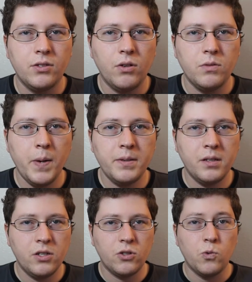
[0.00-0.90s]
So it's
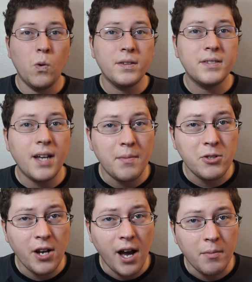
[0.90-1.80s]
basically just one-stop
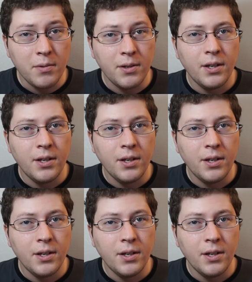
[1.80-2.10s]
shop.